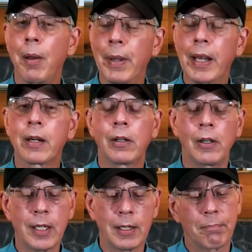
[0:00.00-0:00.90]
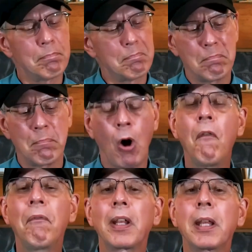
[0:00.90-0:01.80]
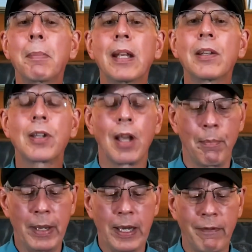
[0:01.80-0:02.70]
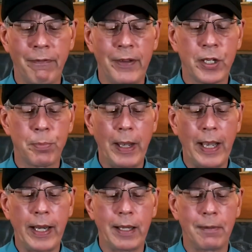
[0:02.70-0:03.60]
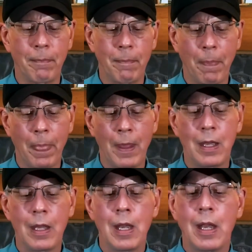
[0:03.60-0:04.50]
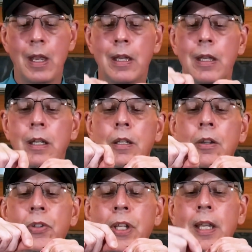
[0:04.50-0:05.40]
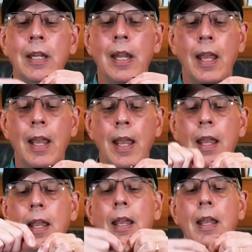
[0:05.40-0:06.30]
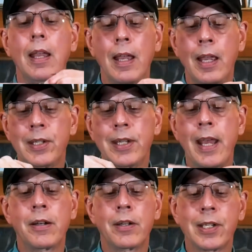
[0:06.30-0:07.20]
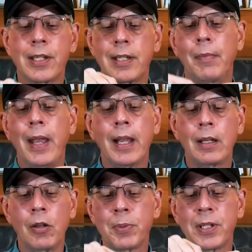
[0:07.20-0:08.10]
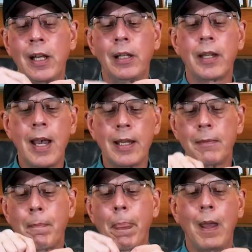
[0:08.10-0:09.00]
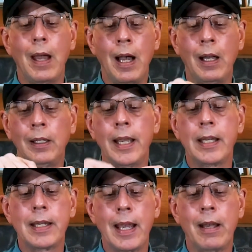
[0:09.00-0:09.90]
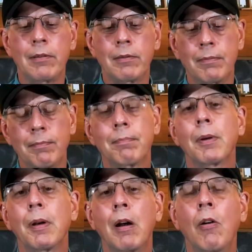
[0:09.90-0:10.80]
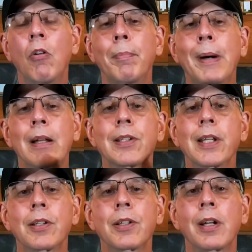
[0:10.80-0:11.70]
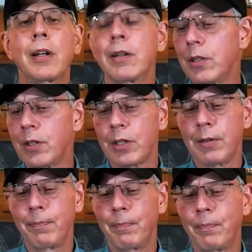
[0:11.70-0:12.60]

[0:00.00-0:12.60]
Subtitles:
A bigger hook hopefully means a bigger fish biting. Using a standard egg loop snell knot, I'll lay down, about 6 turns.